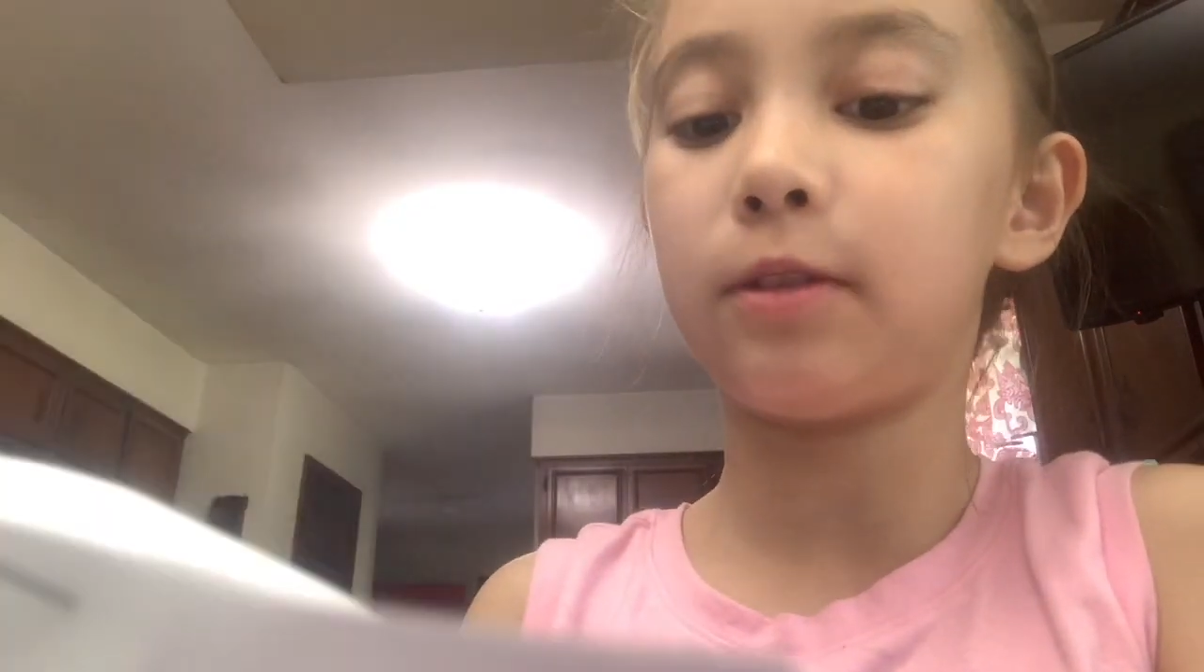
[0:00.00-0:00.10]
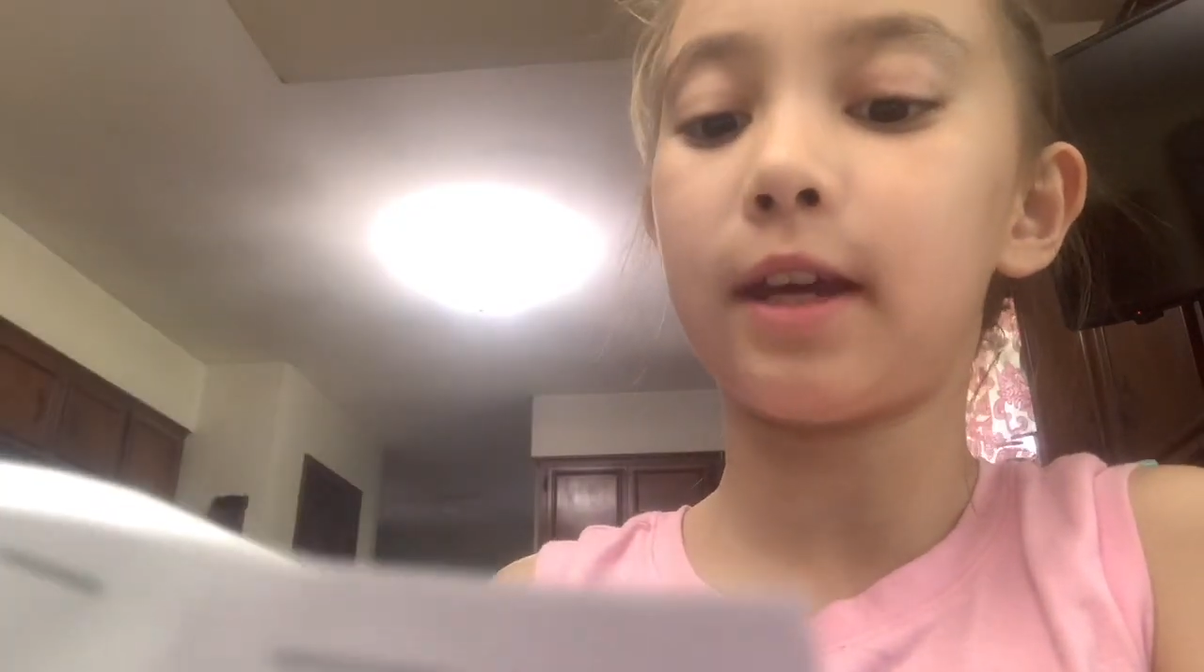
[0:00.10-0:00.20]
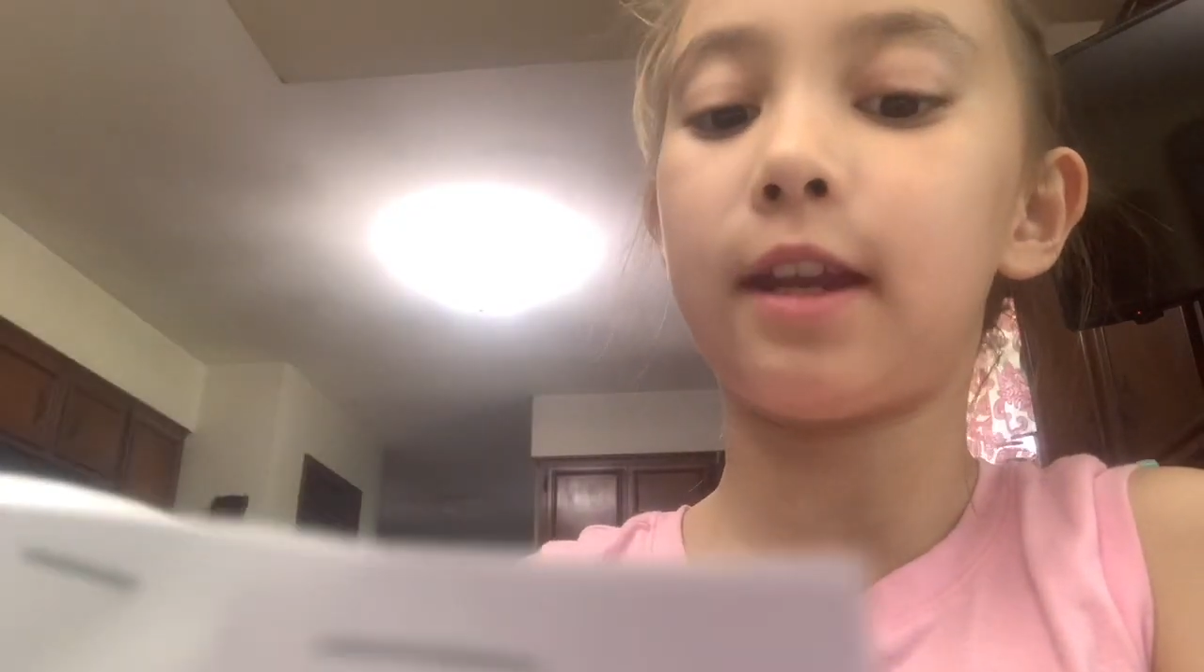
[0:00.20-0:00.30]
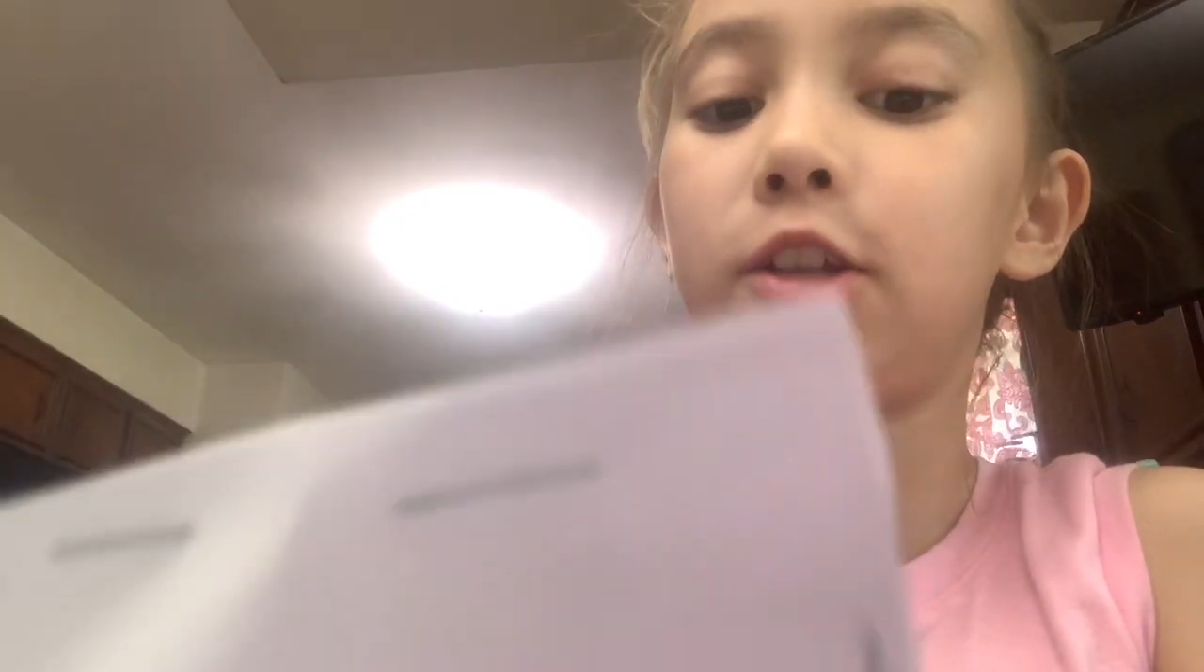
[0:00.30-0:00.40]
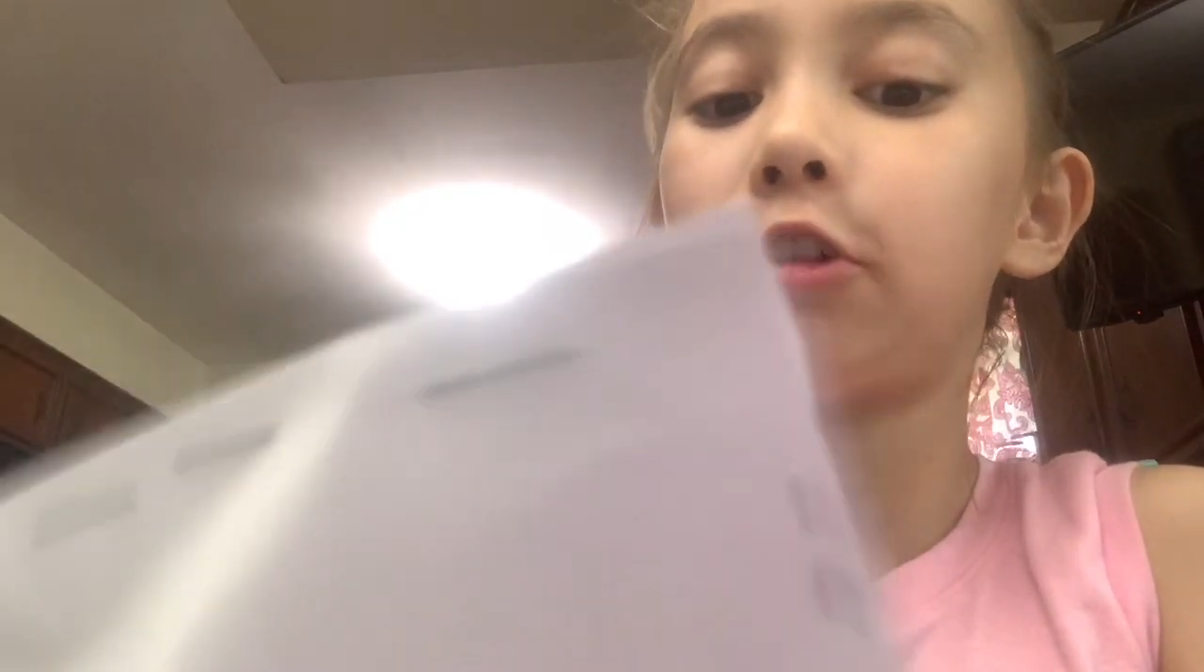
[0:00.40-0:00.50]

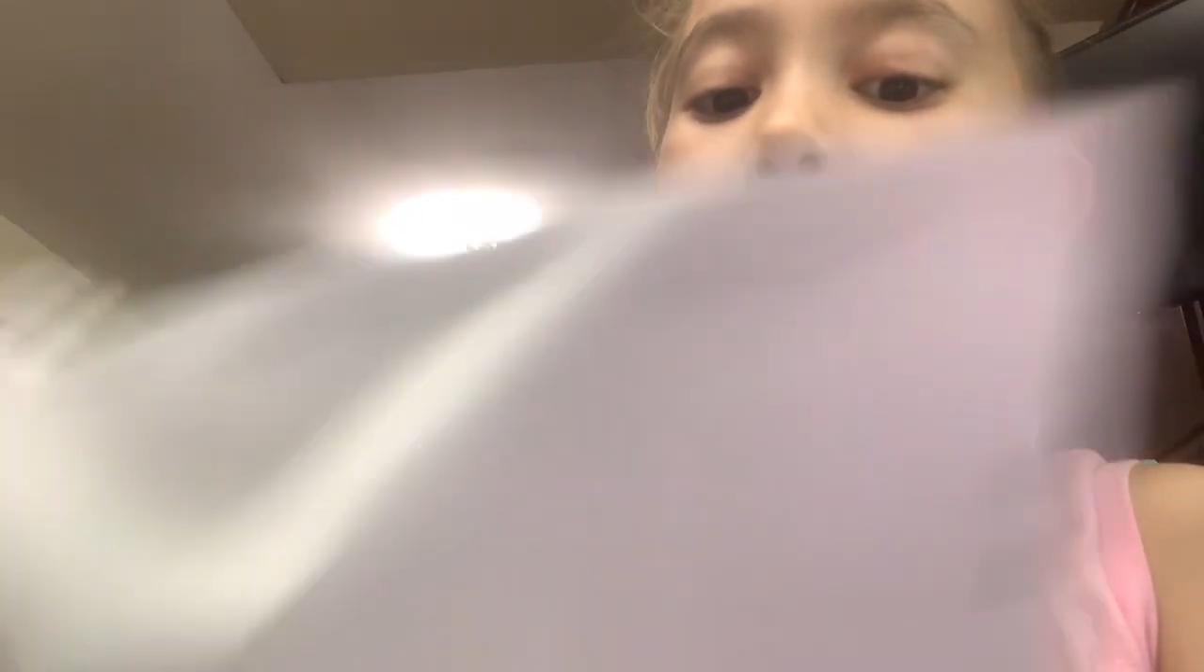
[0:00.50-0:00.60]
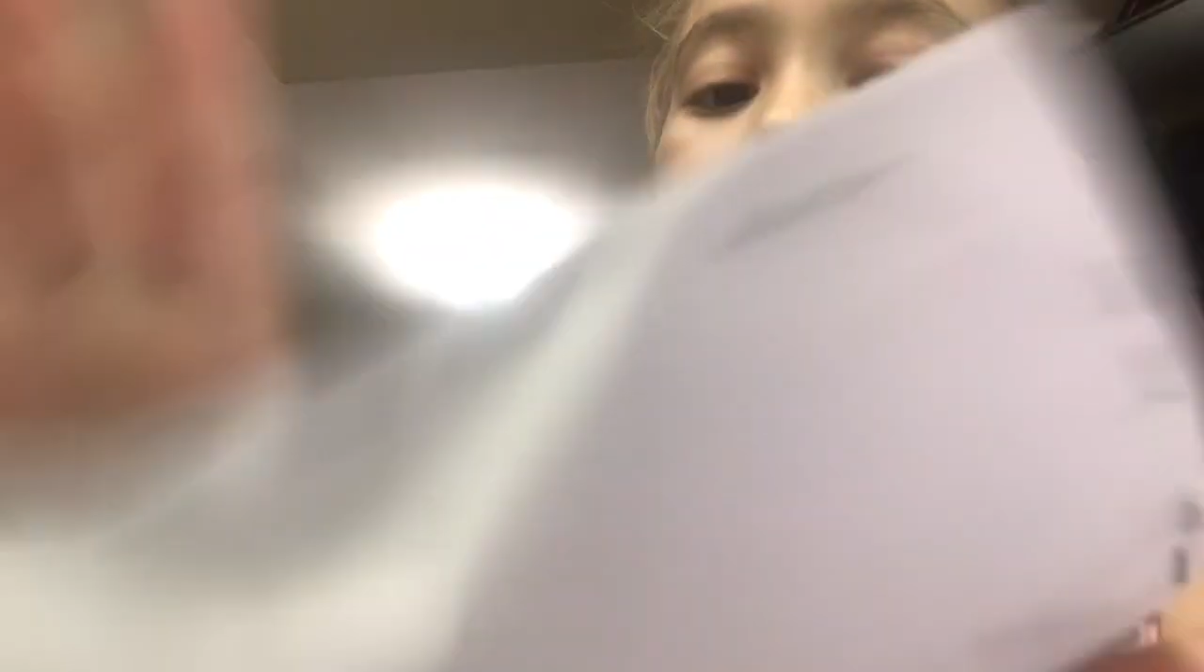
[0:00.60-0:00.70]
and a dragon.